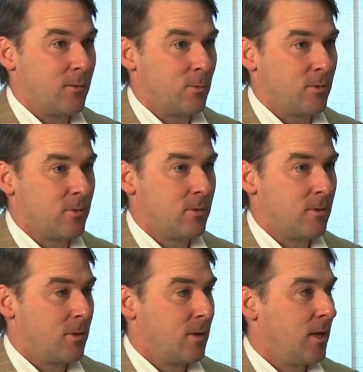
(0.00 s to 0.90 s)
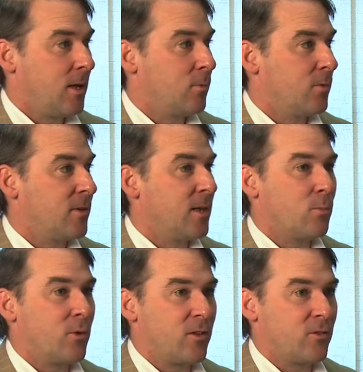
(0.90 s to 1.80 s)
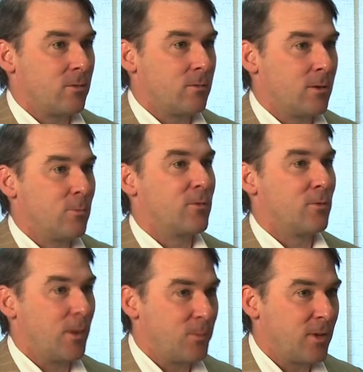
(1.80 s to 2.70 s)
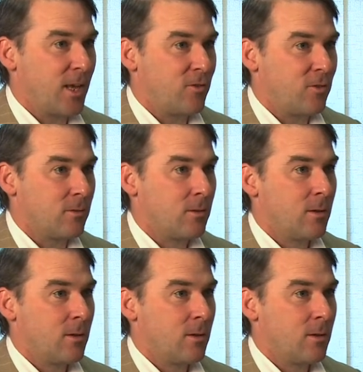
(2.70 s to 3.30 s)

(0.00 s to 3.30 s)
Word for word: It was, it was an impression. It was a reputation.